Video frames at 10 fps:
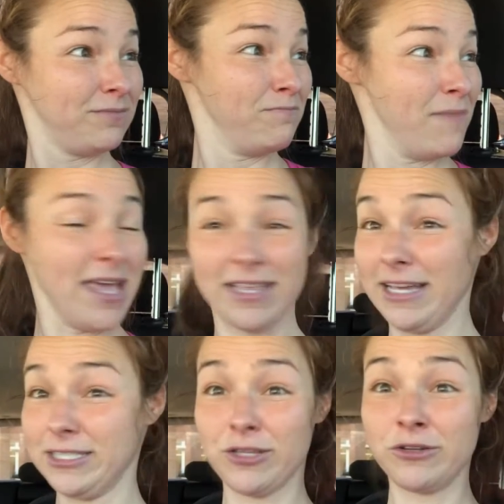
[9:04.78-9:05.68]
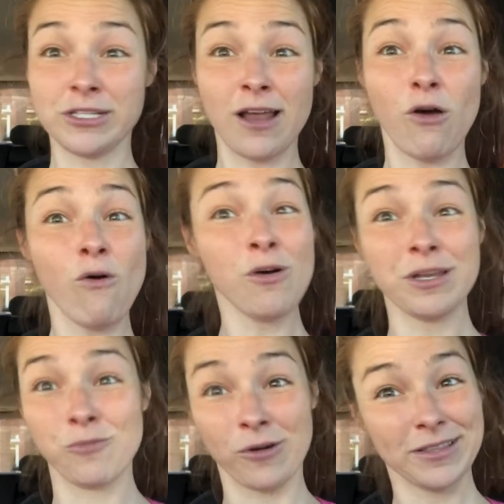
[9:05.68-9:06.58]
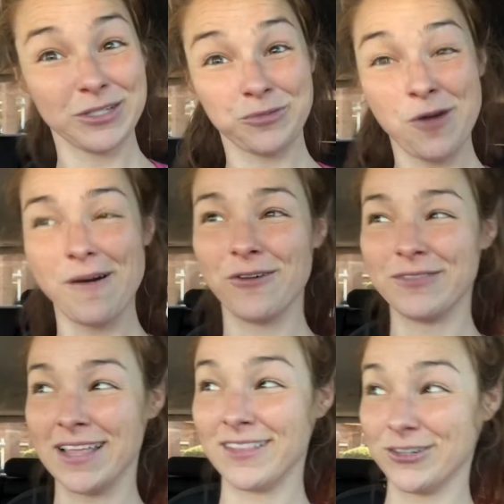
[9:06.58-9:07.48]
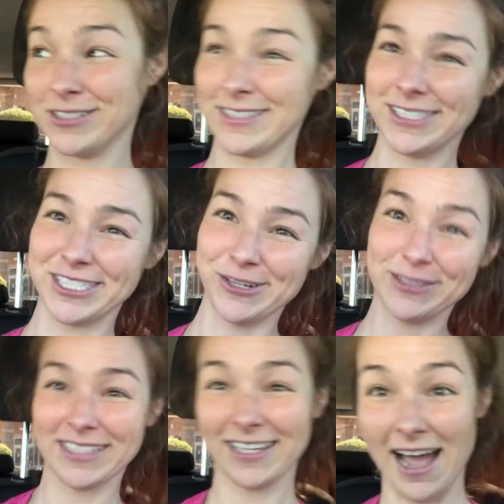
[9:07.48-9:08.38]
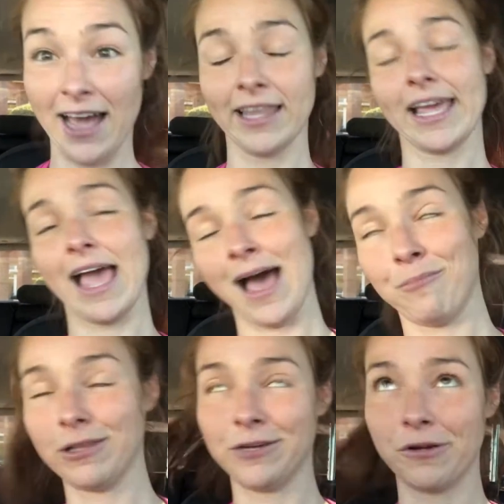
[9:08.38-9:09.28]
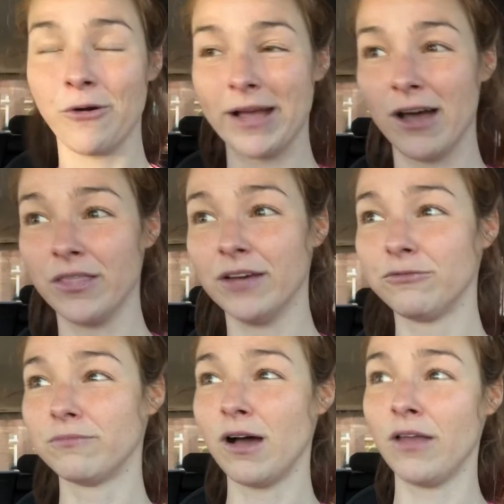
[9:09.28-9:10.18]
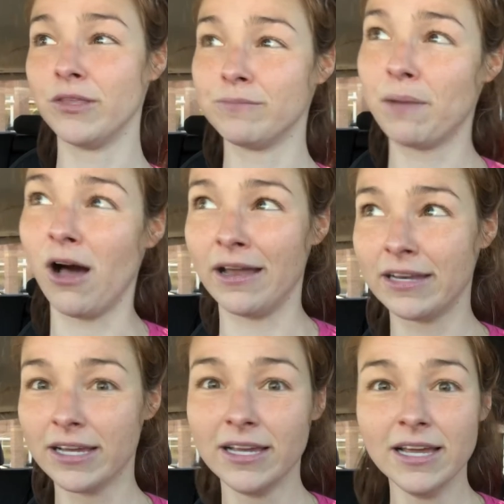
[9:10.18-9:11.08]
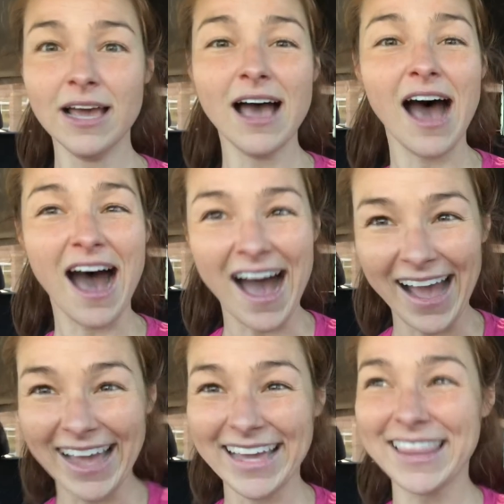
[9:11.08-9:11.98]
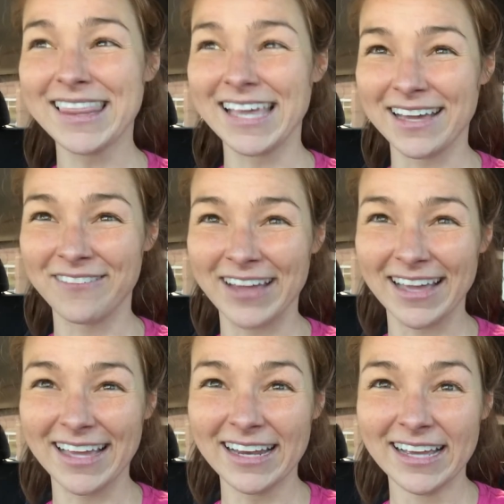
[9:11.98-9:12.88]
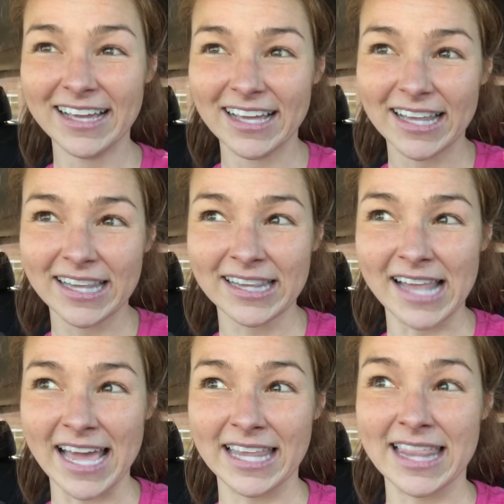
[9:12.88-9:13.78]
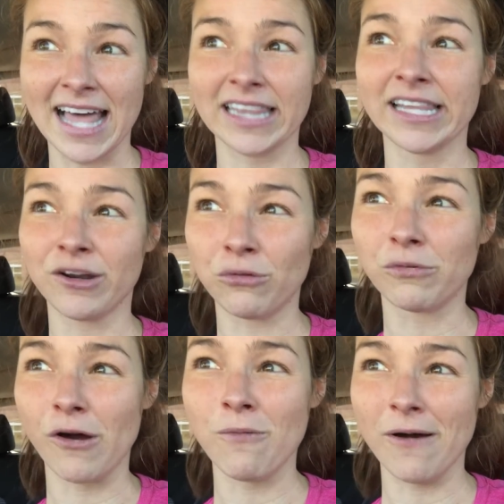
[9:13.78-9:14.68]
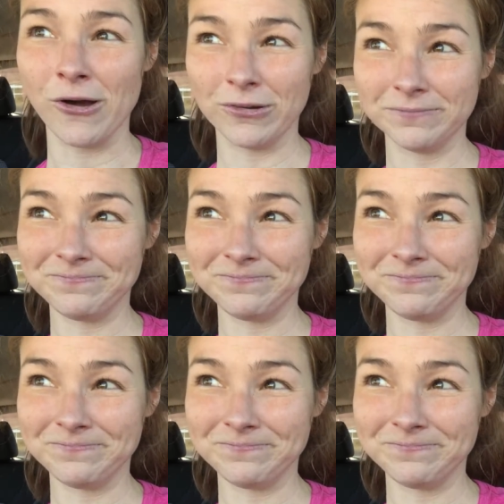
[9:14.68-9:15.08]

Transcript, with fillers: make it so there's not a hole anymore in this rowboat." And then it shows the guy like happily rowing on the pond. I think of it like that little rowboat